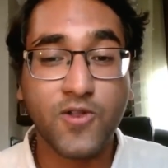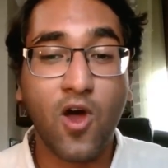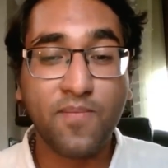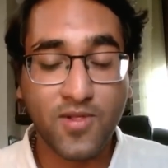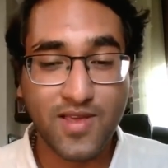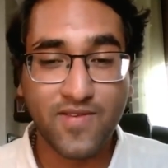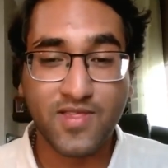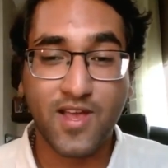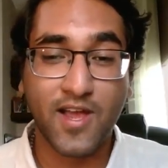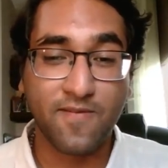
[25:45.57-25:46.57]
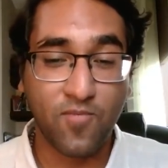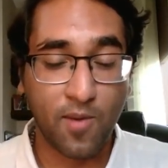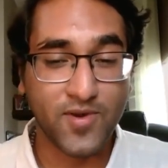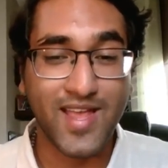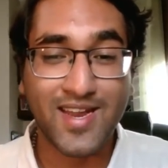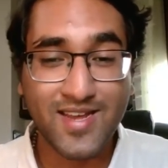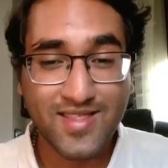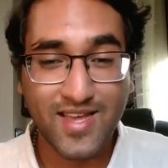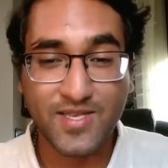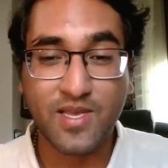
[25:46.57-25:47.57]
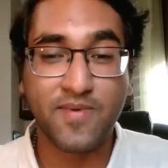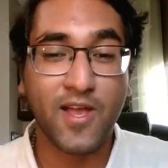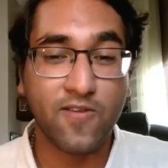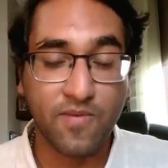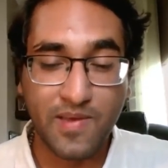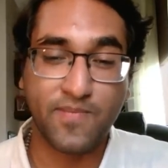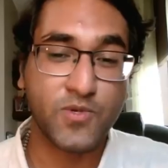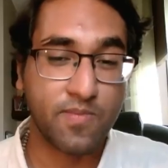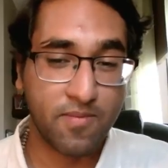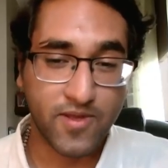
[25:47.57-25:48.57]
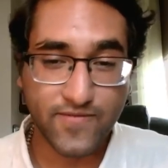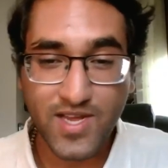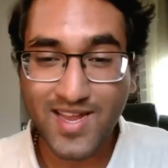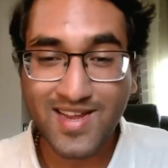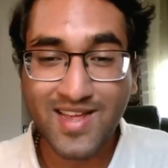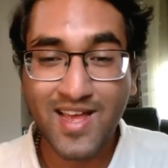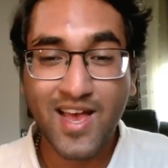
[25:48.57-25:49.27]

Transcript: not believing the kind of propaganda that is coming out of the People's Republic of China.